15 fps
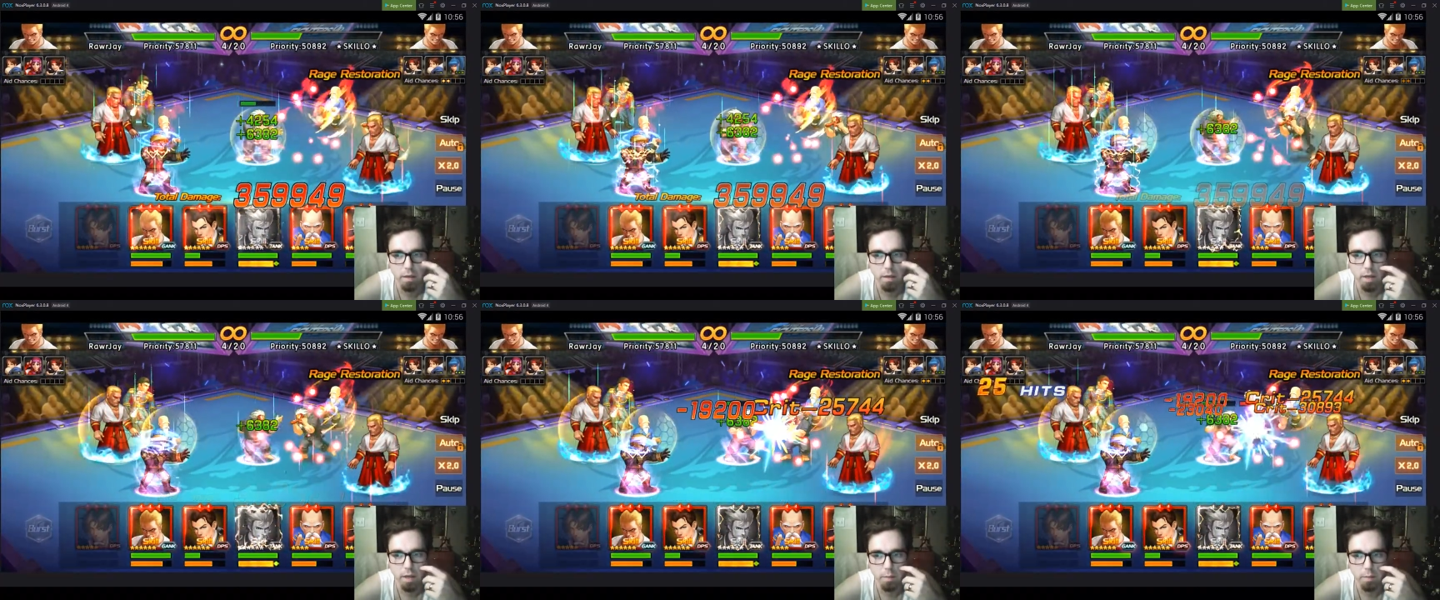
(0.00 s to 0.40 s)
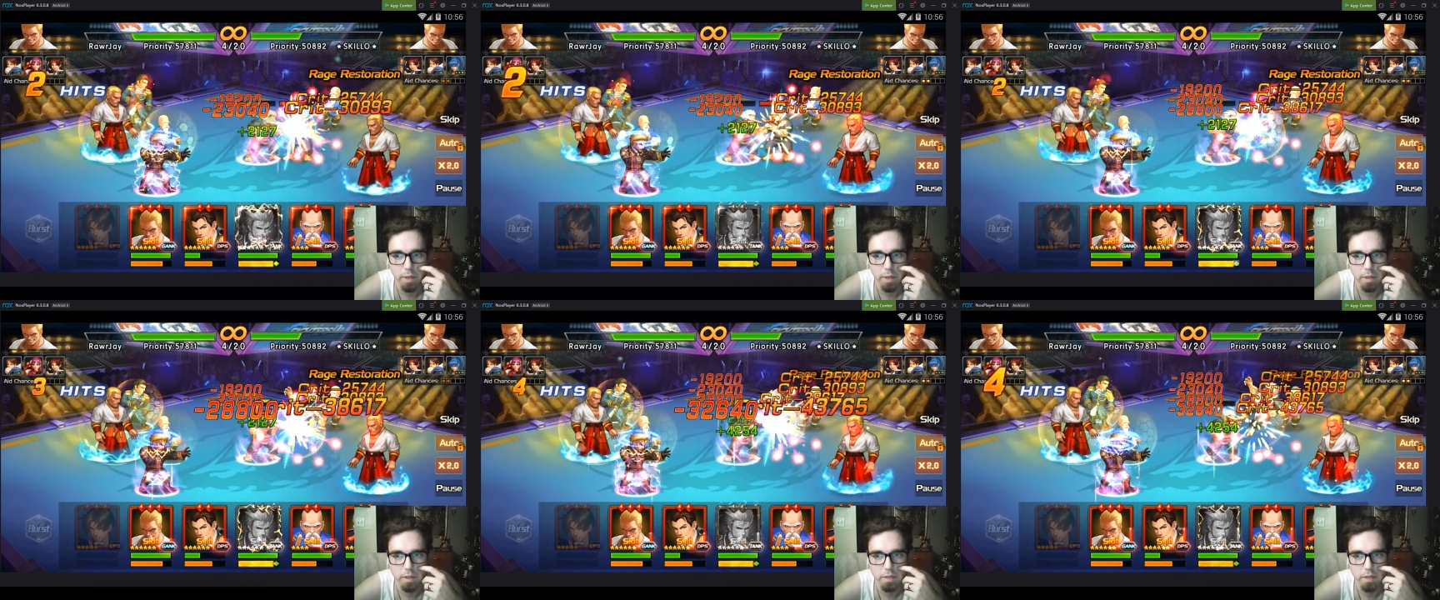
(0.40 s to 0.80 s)
And
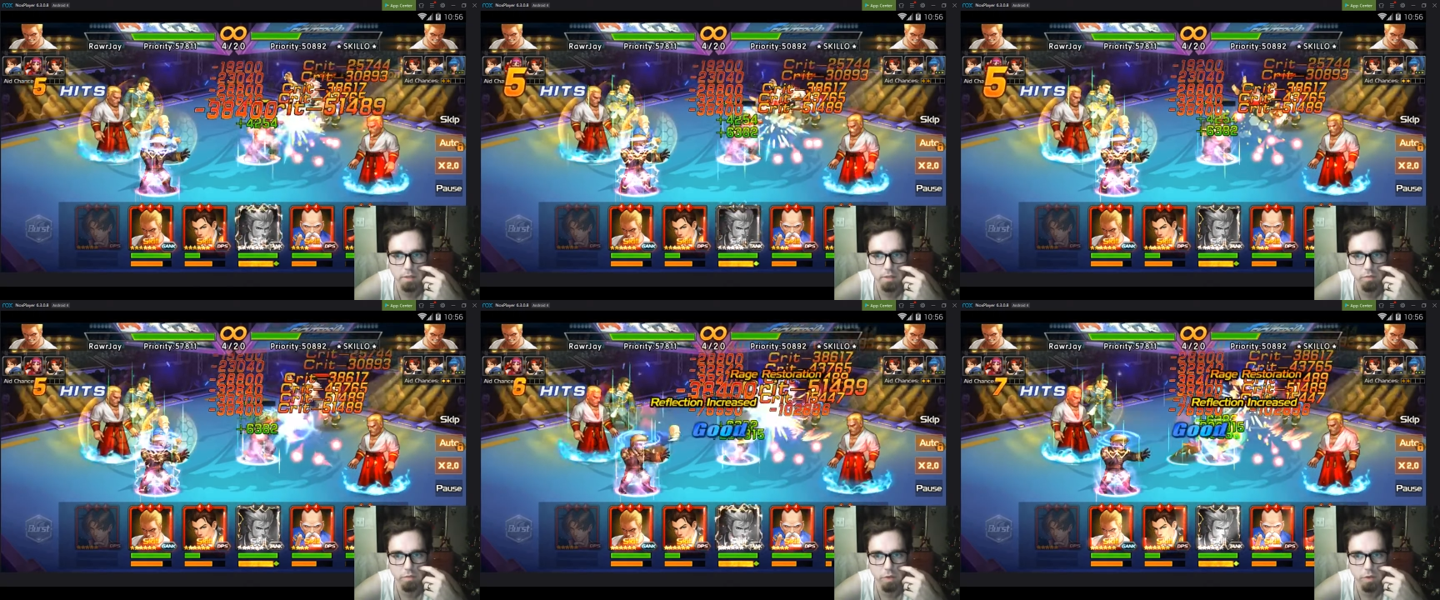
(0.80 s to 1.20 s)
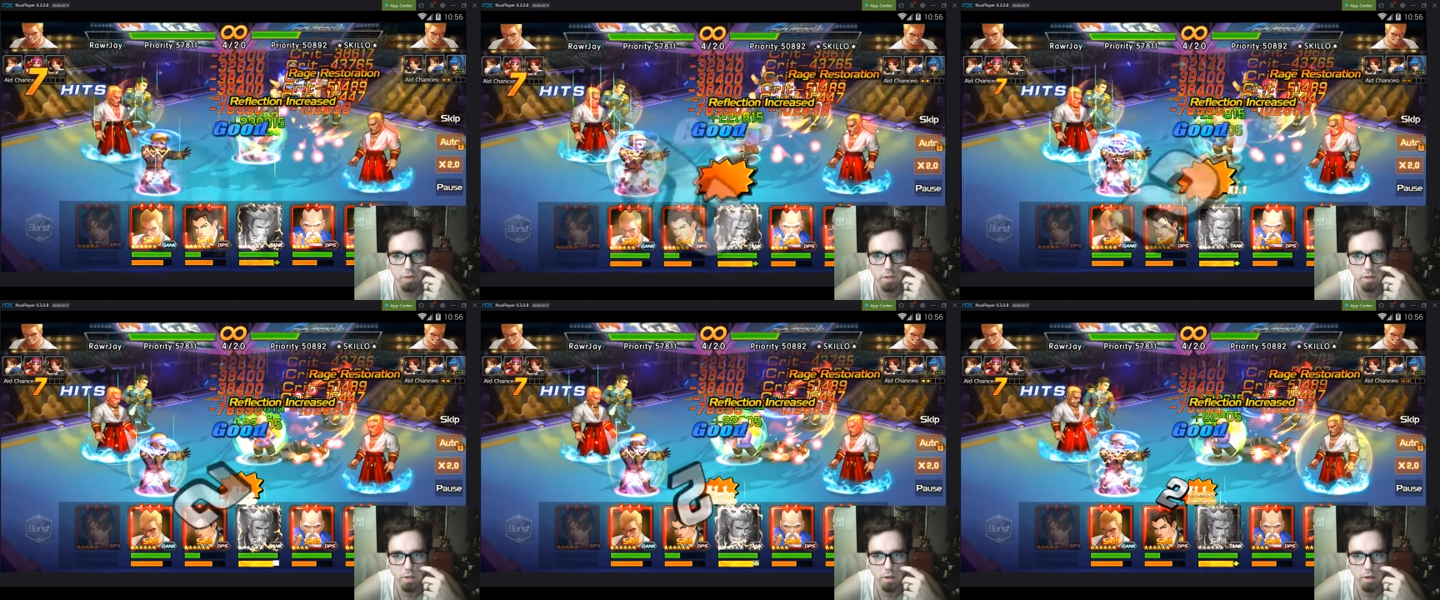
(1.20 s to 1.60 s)
because he's four
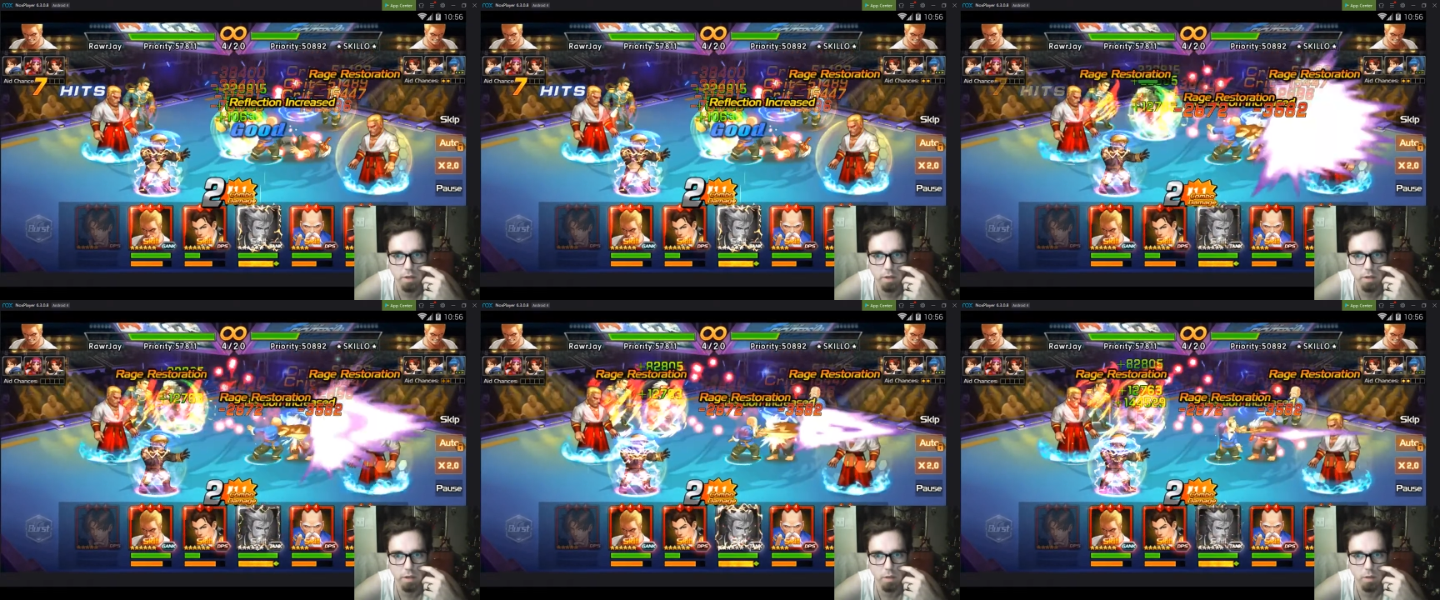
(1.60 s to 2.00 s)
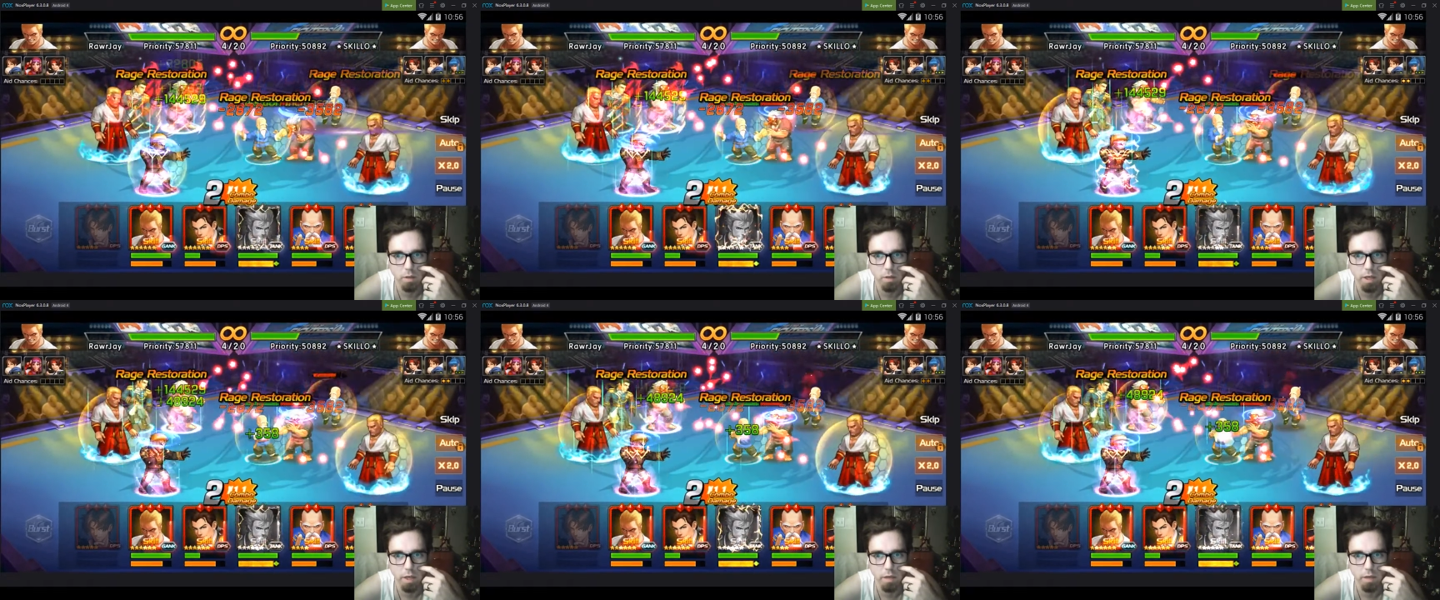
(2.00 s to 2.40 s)
star, he's low
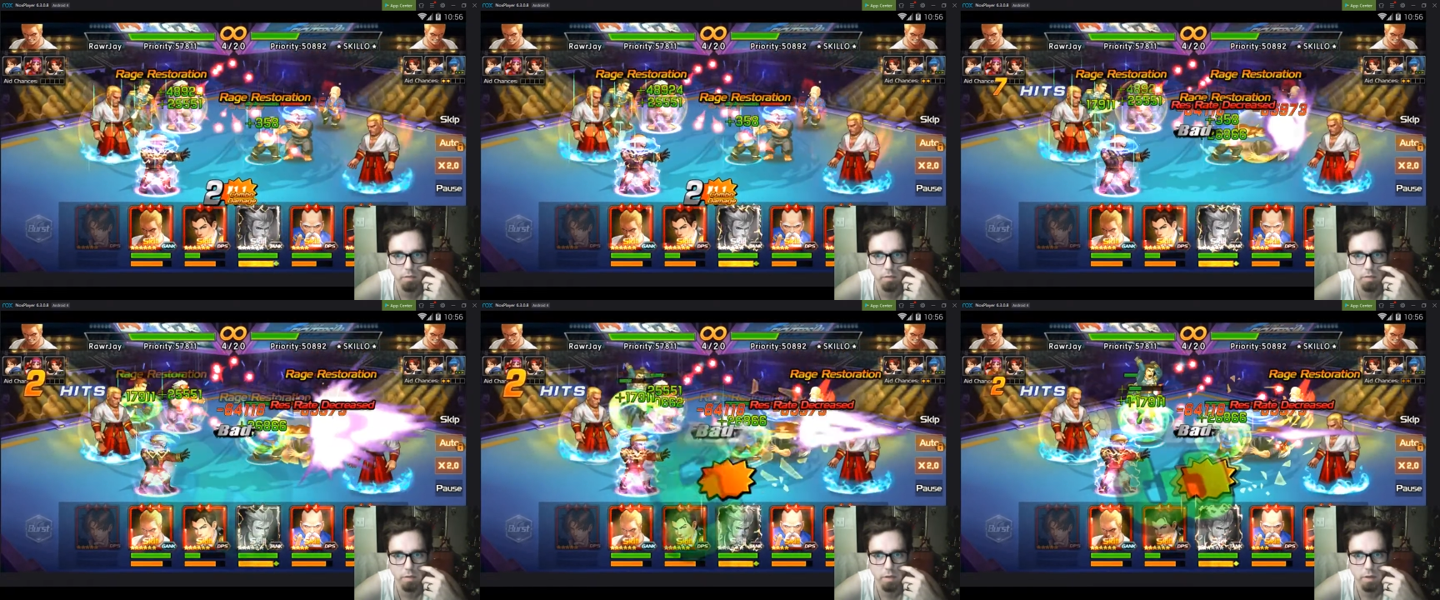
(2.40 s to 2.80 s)
life,